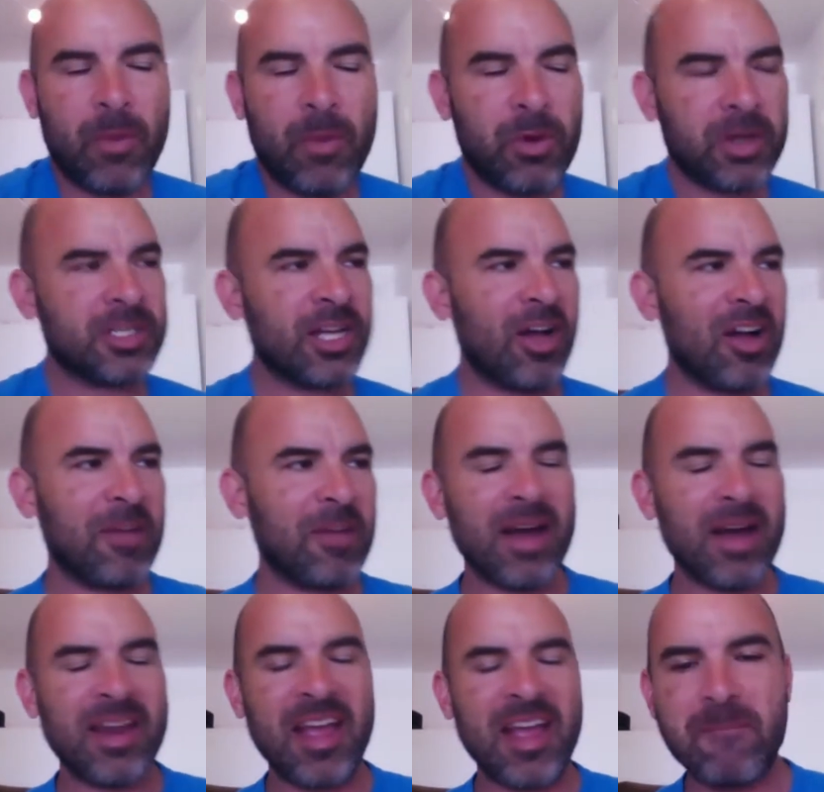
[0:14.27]
talk
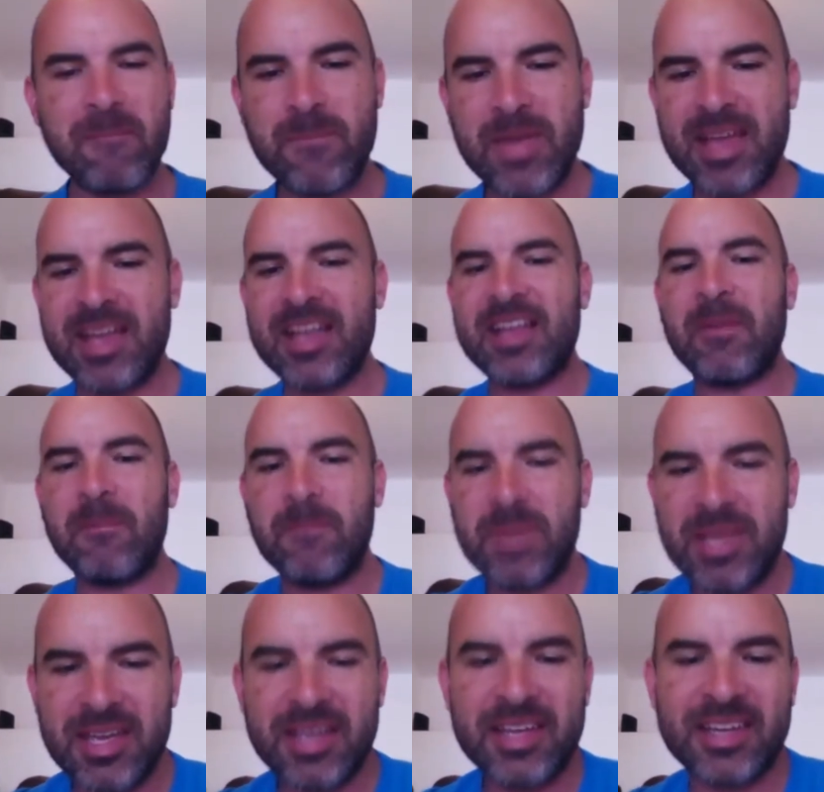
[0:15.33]
about a
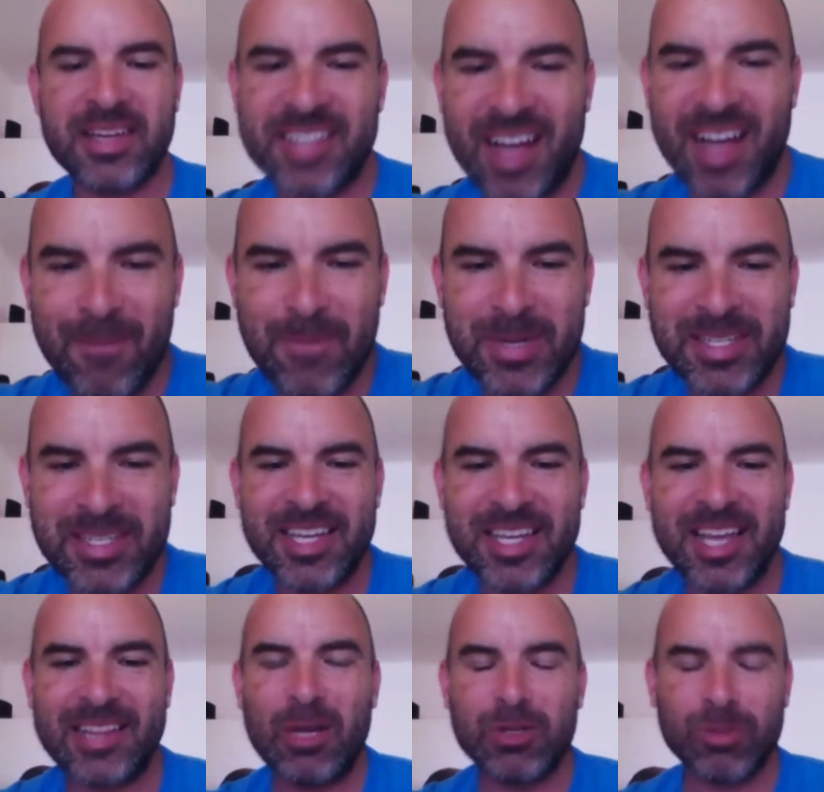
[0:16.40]
big topic
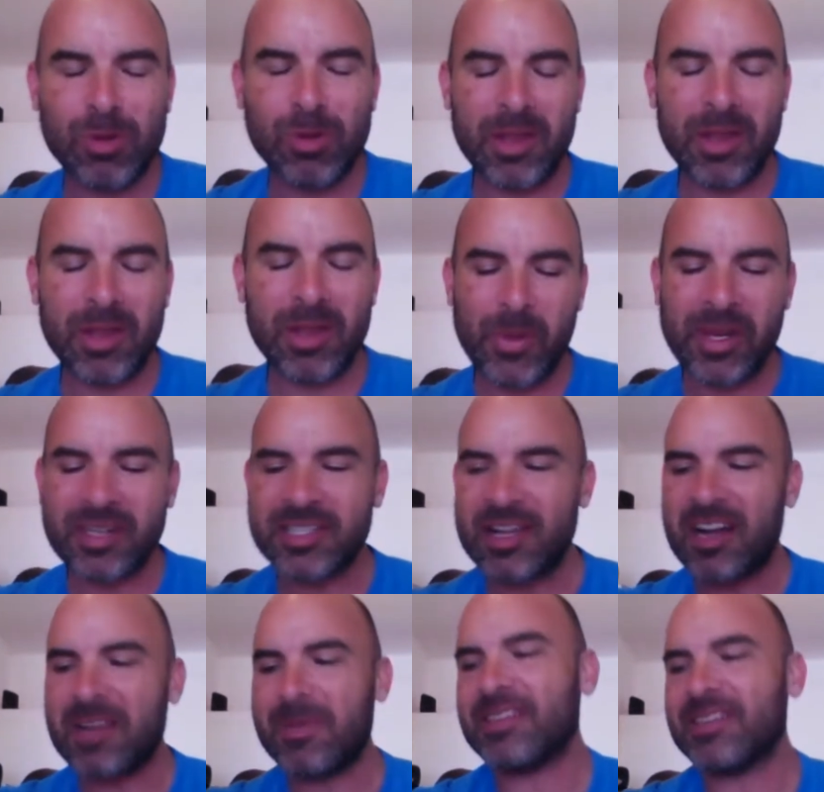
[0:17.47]
today. Los, what are we going to
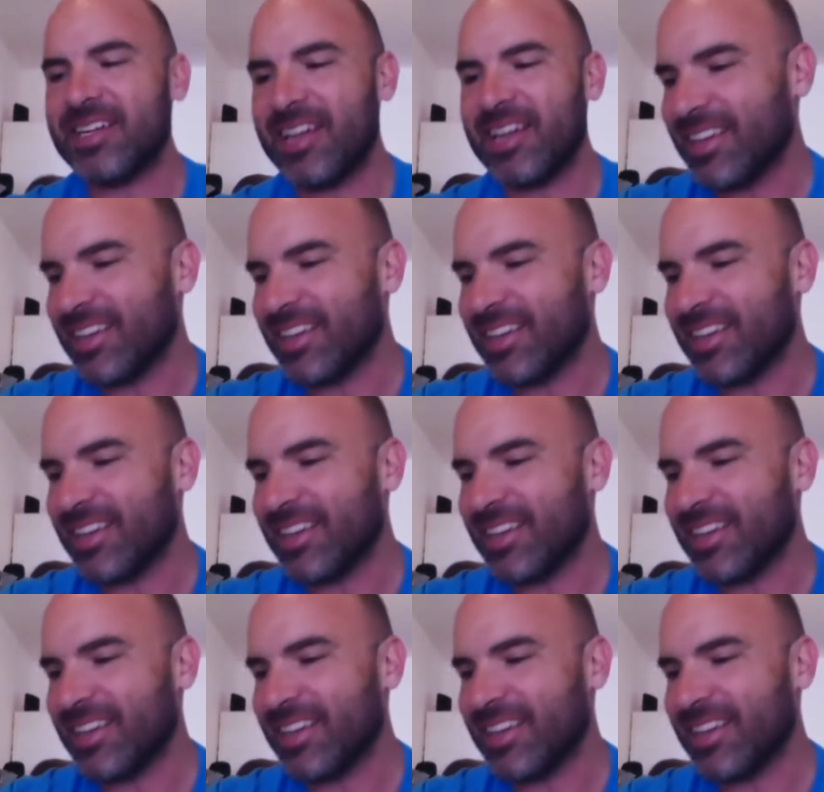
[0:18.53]
talk about today?